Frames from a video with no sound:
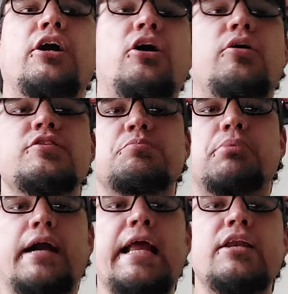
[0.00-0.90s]
ago. It's
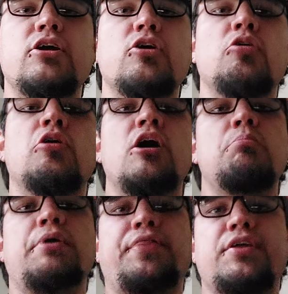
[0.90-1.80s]
brand new,
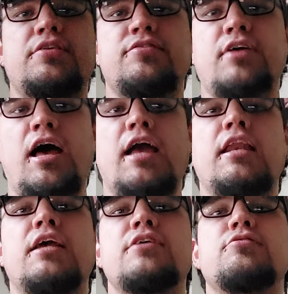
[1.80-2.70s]
but the
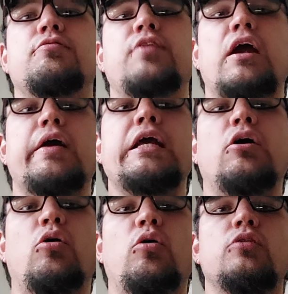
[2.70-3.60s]
design is very
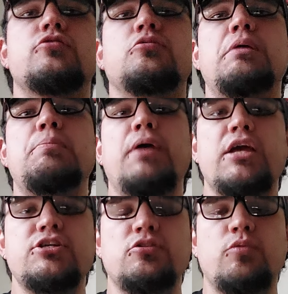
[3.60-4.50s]
old, so be
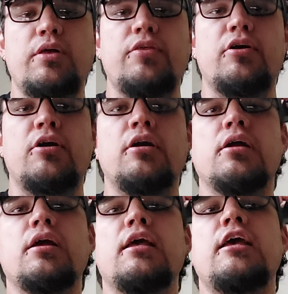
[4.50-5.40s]
patient with her.
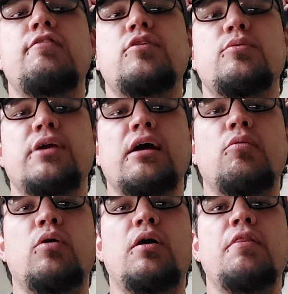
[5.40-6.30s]
If you get
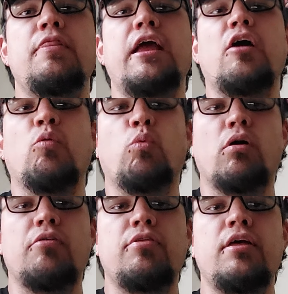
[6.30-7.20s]
one, they are
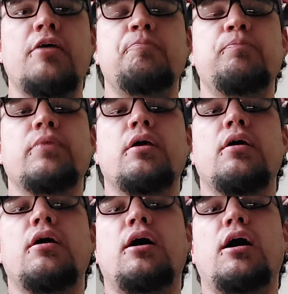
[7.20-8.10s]
worth it.
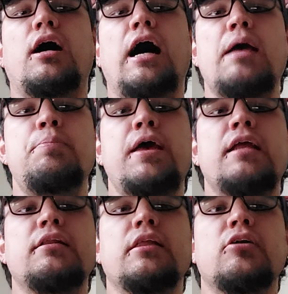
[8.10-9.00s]
I
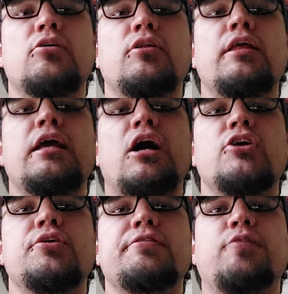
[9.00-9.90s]
paid literally
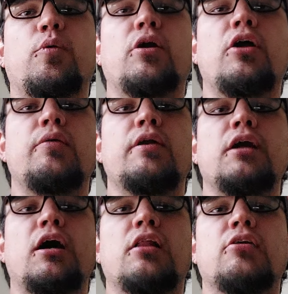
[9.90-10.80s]
under
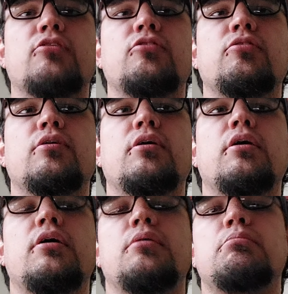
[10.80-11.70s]
$400,
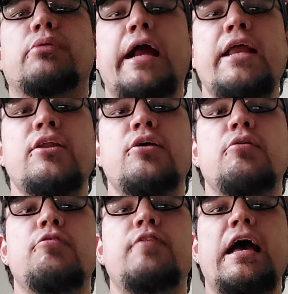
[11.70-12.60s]
brand
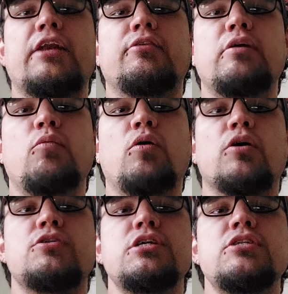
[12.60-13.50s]
new, factory
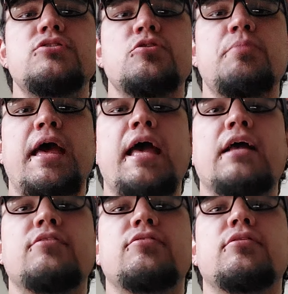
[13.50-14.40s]
warranty, 2
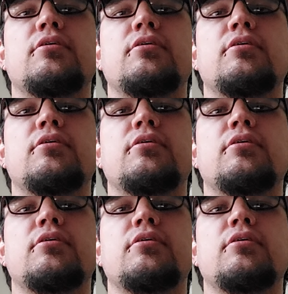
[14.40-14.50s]
mags,